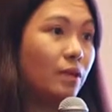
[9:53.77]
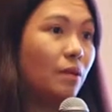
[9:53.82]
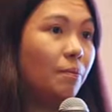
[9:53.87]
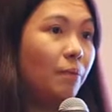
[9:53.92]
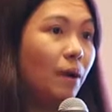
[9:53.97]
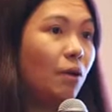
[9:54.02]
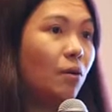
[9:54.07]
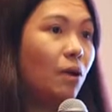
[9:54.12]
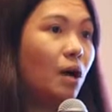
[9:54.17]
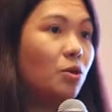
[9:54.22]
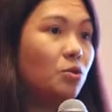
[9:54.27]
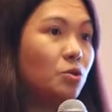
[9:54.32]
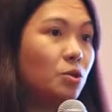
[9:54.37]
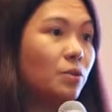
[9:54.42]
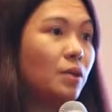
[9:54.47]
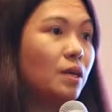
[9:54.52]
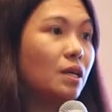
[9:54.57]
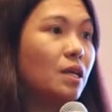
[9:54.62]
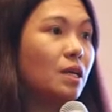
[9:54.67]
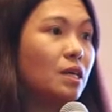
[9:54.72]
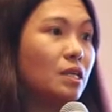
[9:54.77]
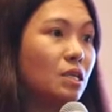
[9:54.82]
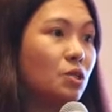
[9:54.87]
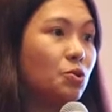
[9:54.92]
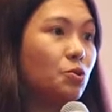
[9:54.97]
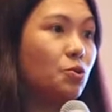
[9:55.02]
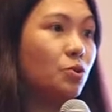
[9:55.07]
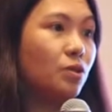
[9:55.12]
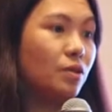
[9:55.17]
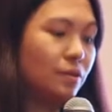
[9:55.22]
current phase
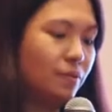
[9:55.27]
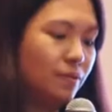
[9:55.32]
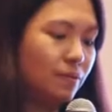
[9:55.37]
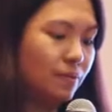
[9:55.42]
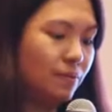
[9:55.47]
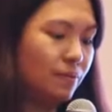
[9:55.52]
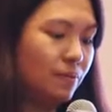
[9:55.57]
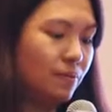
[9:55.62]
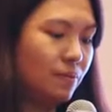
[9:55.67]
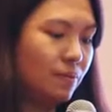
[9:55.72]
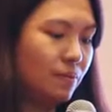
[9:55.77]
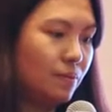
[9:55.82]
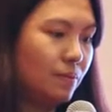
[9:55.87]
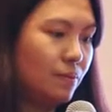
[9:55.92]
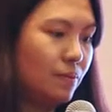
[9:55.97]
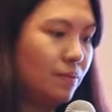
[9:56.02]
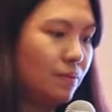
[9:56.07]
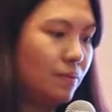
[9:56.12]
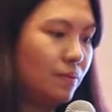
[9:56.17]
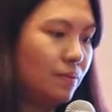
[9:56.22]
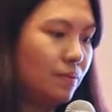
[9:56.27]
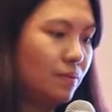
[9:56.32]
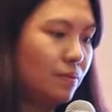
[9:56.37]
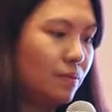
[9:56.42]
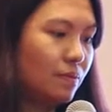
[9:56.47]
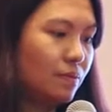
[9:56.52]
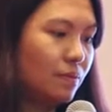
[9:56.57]
of our company.